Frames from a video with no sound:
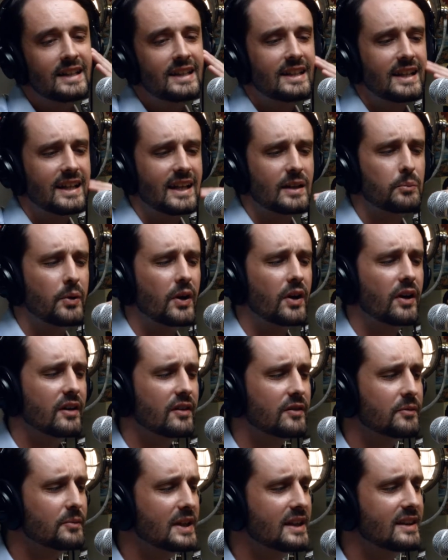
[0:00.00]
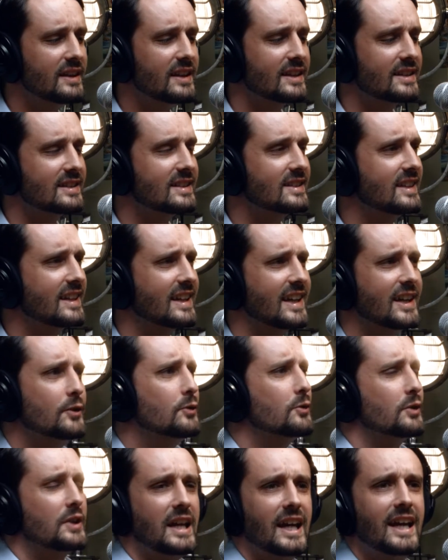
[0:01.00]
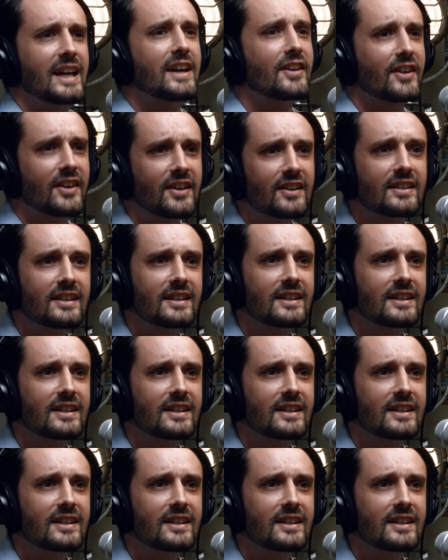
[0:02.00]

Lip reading: And part of me thinks, like, I don't care.